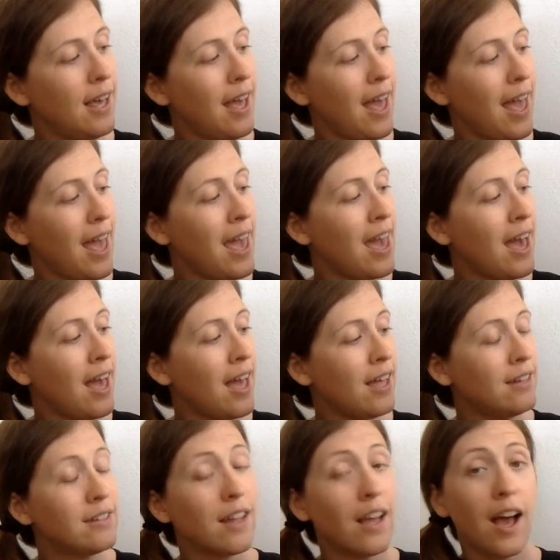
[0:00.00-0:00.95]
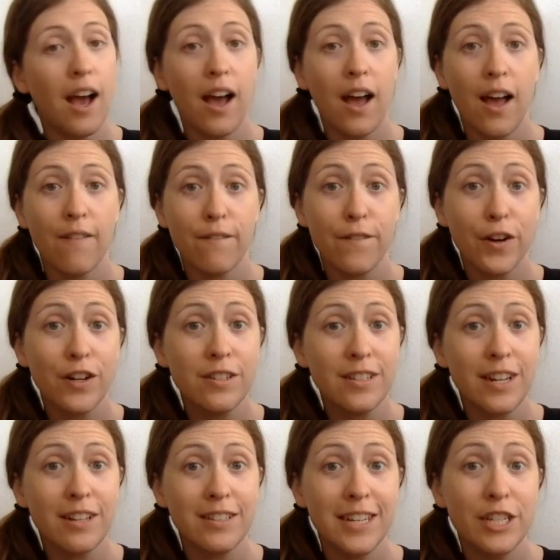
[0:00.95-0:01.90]
And first
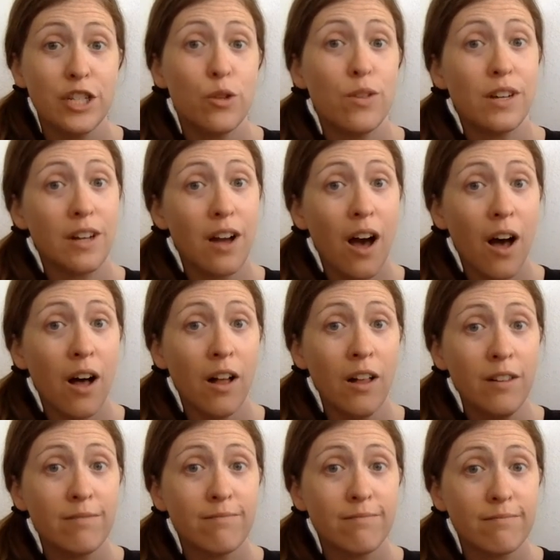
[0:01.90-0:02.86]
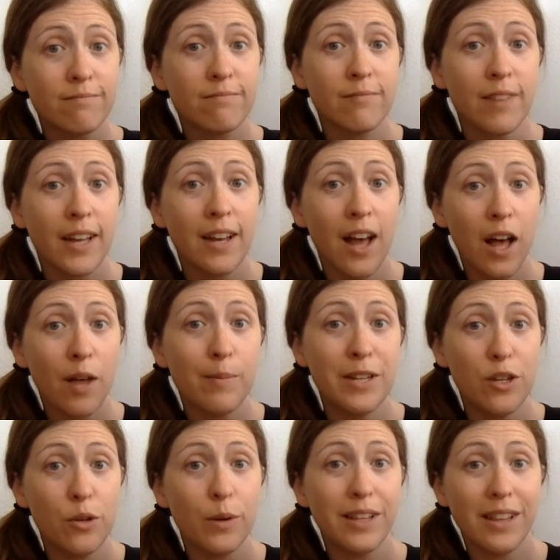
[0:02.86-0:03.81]
I'll teach you the call, and I'll be
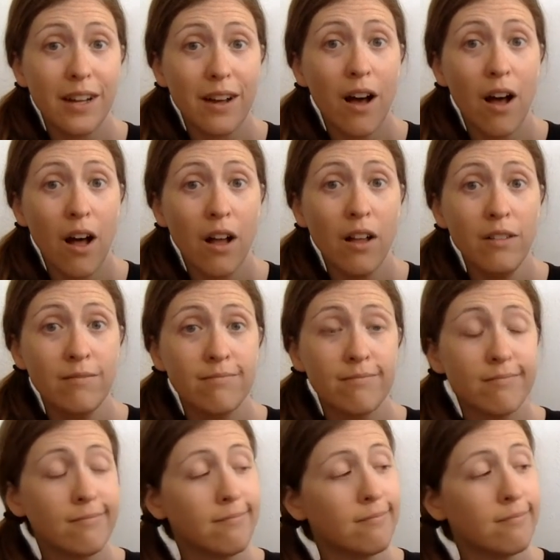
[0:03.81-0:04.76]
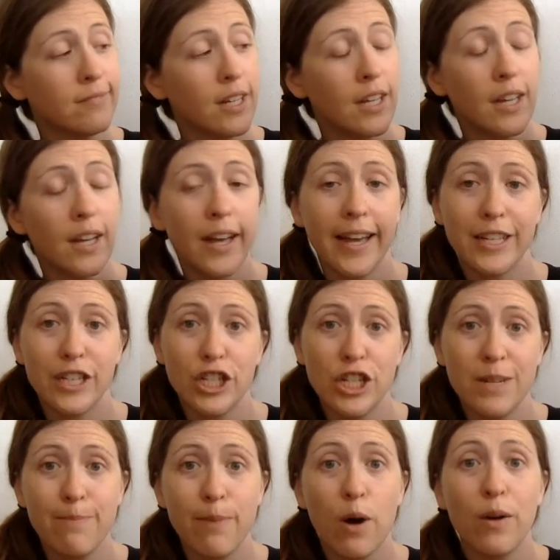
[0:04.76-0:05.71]
doing the call. And
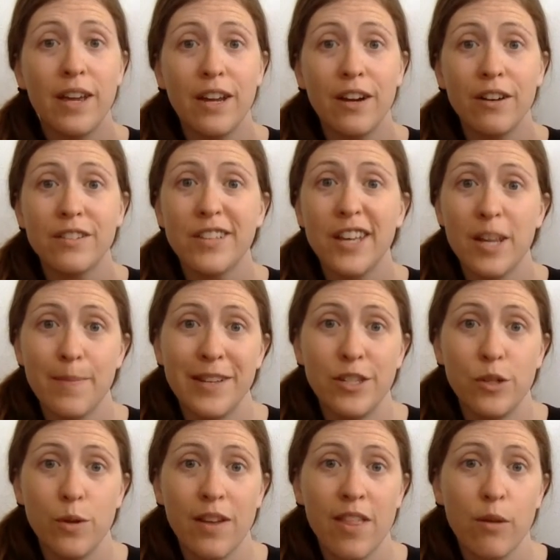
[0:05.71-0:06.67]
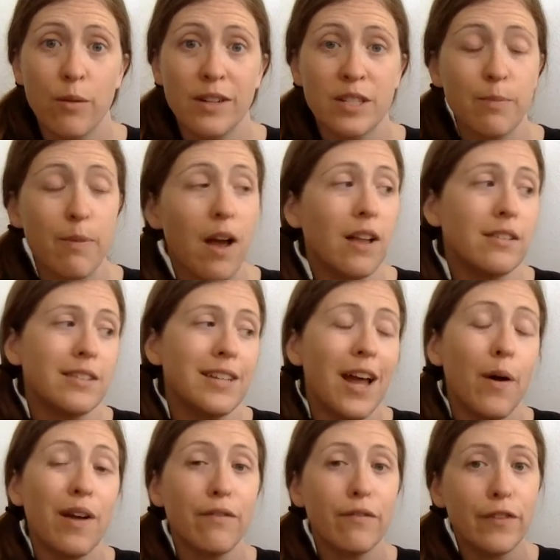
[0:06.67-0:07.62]
Sheepo here is going to be doing the response. Now
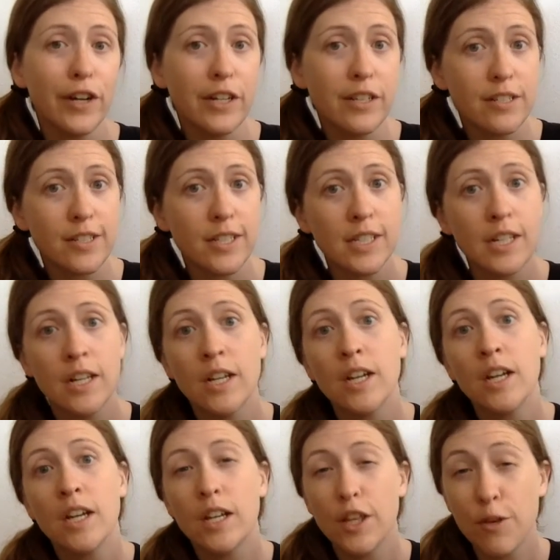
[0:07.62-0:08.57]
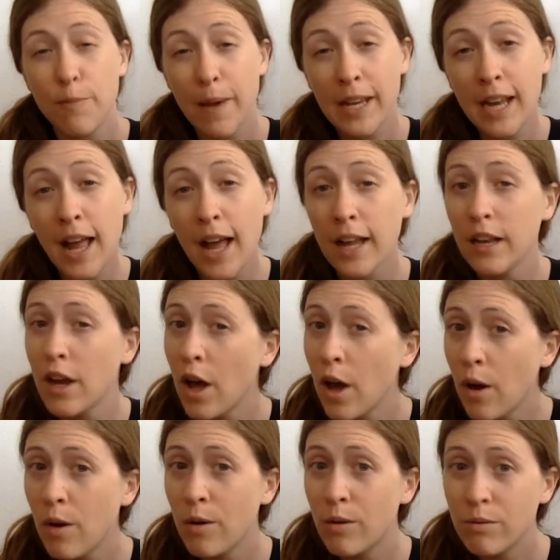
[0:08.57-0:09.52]
at first, you may not
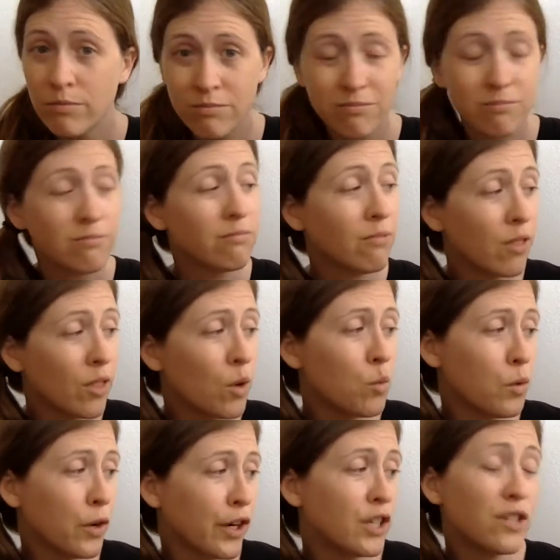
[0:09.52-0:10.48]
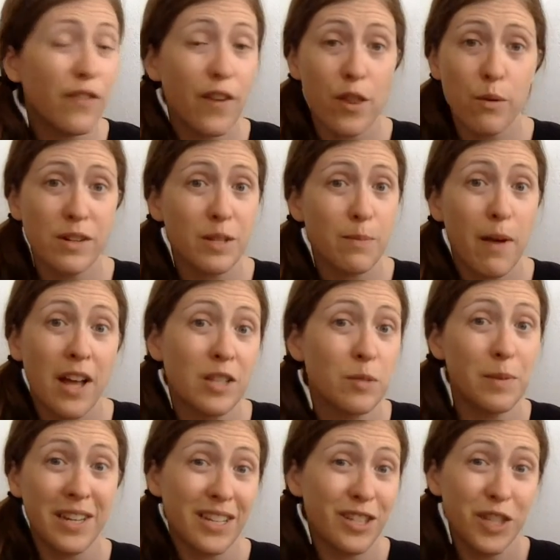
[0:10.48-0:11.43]
know the words for the response
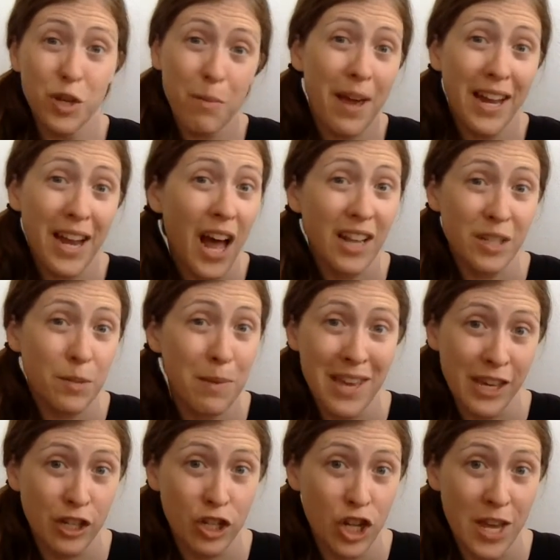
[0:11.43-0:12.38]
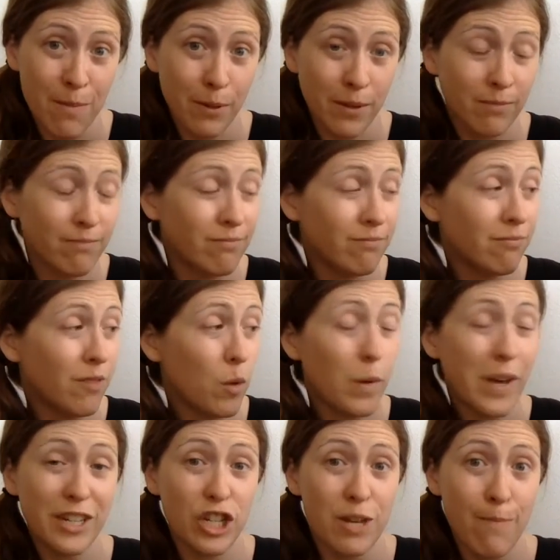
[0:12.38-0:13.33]
because you may not speak sheep the
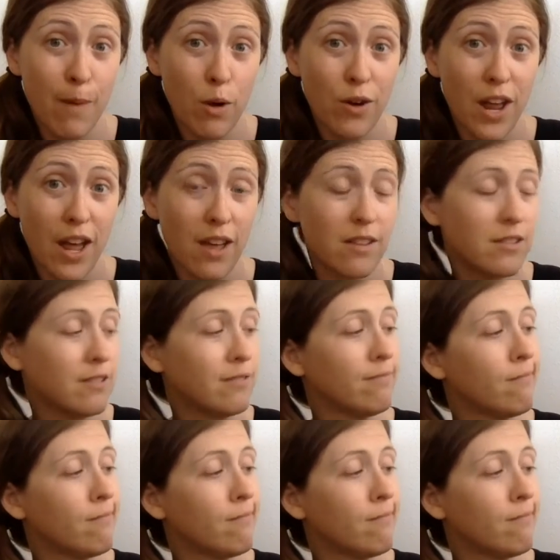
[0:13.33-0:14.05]
way Sheepo does.